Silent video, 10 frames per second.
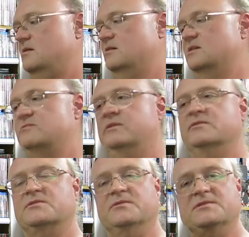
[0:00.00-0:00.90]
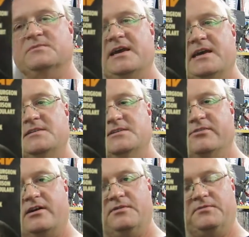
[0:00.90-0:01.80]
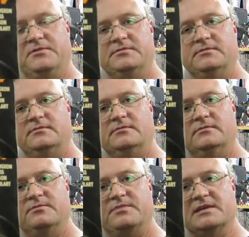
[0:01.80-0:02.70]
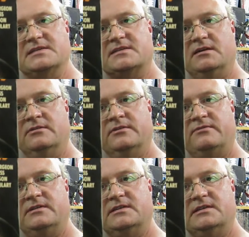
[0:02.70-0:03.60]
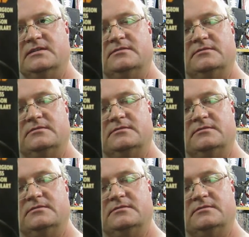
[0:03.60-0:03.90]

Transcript: This one looks awesome. Anti-Grav. Big skull on the front there.